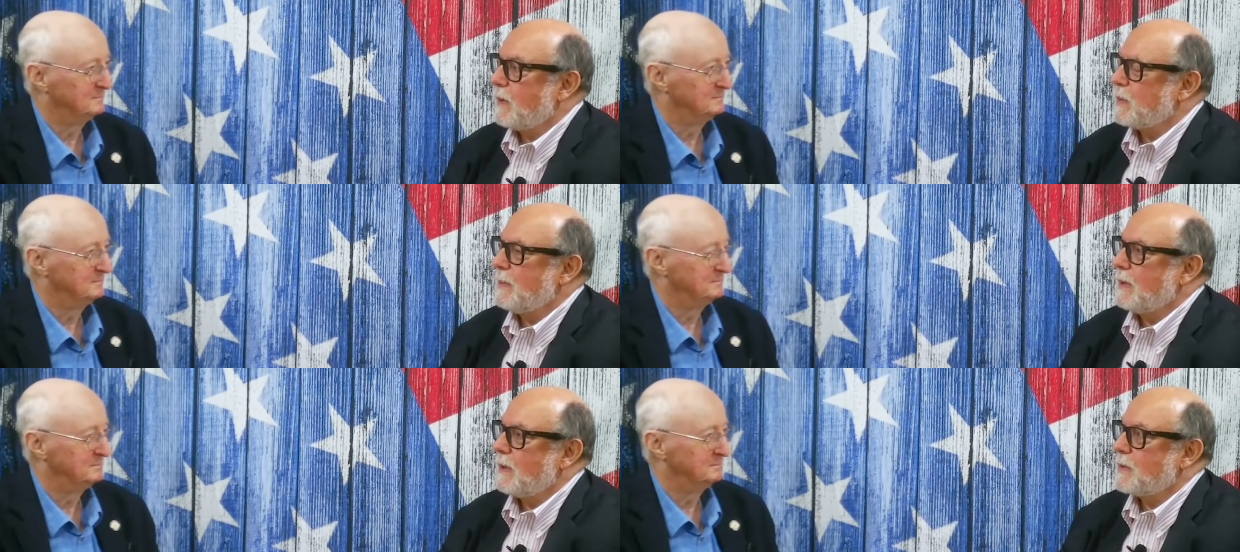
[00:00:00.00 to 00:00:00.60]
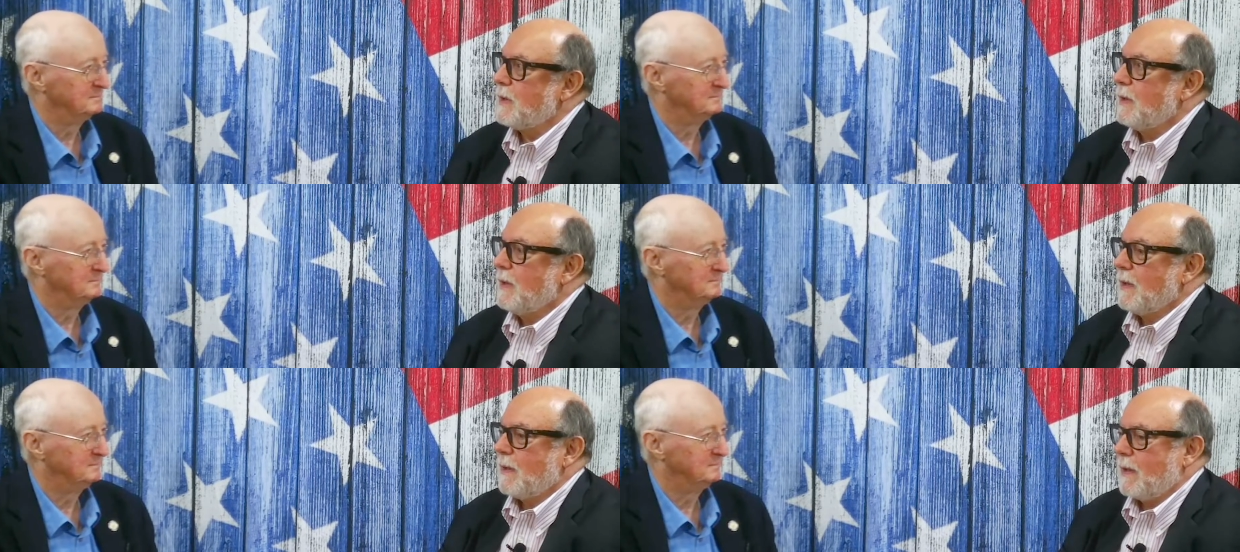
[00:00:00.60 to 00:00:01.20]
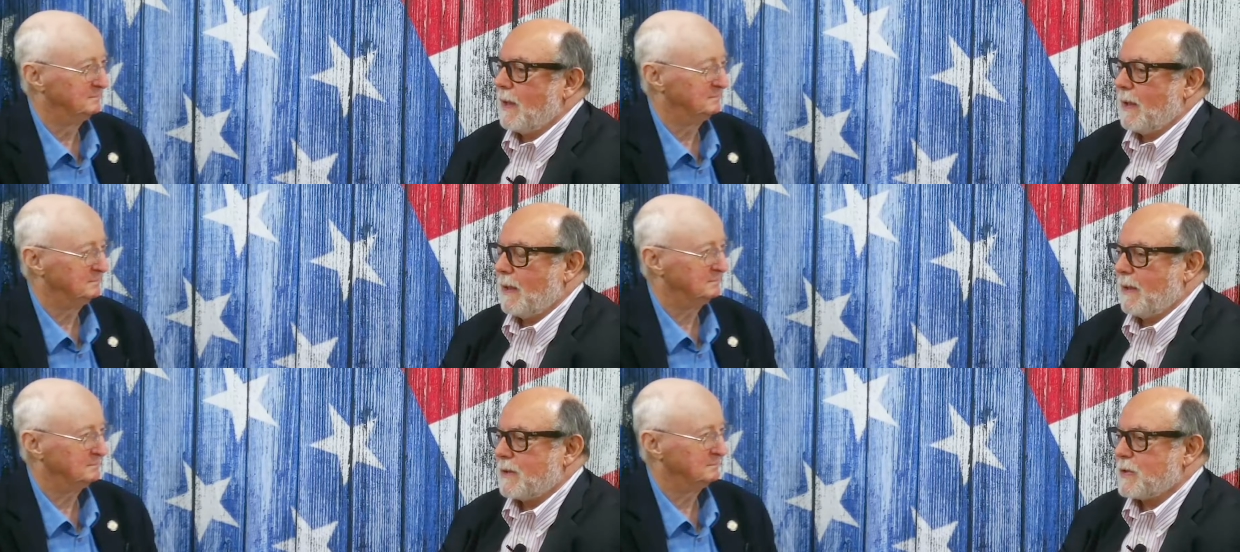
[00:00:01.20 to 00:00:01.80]
Speaker 1: because they
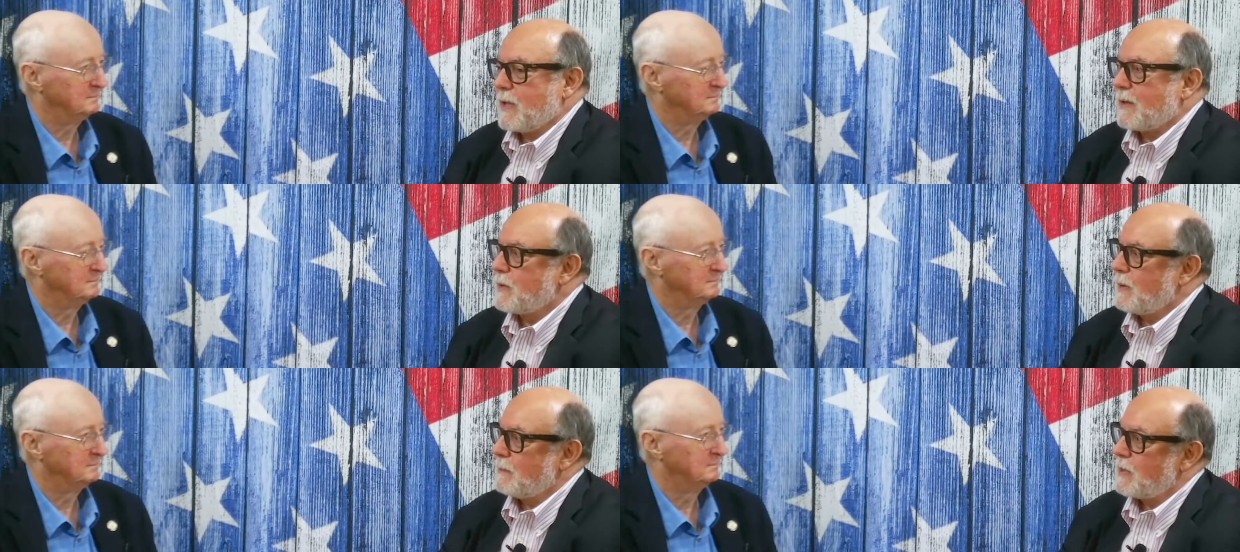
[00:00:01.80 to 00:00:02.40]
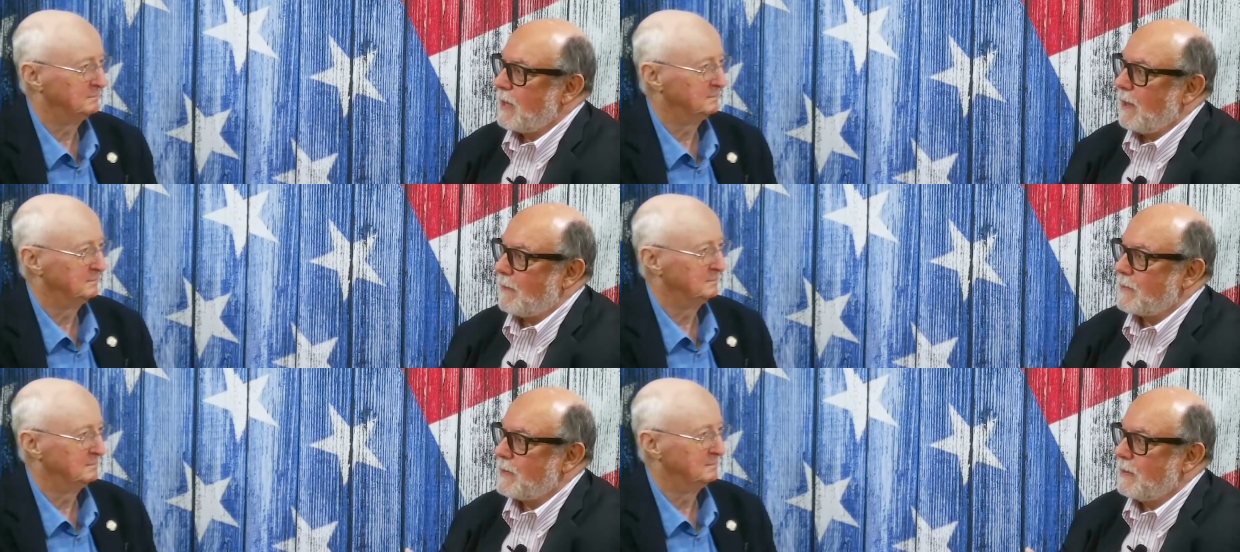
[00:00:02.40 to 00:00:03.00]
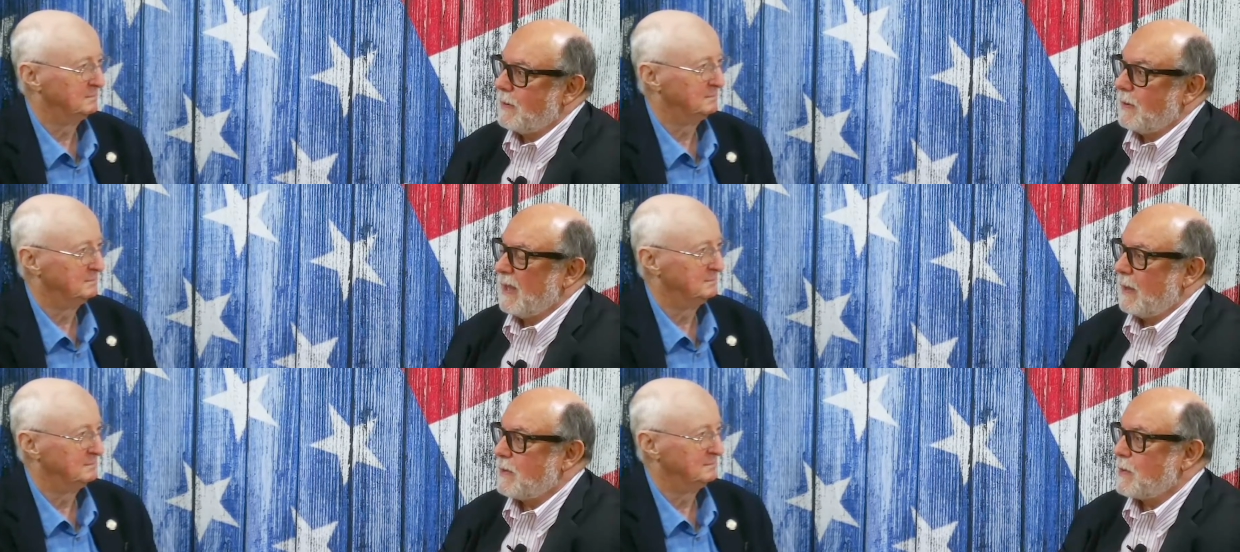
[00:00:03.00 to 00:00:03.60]
assess themselves,
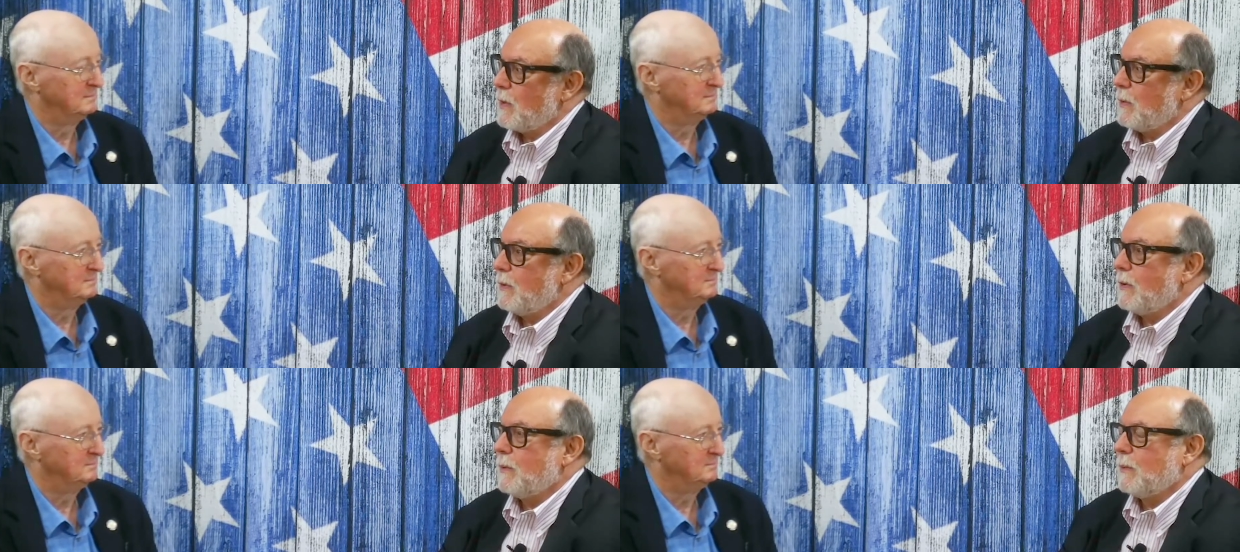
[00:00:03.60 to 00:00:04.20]
and so you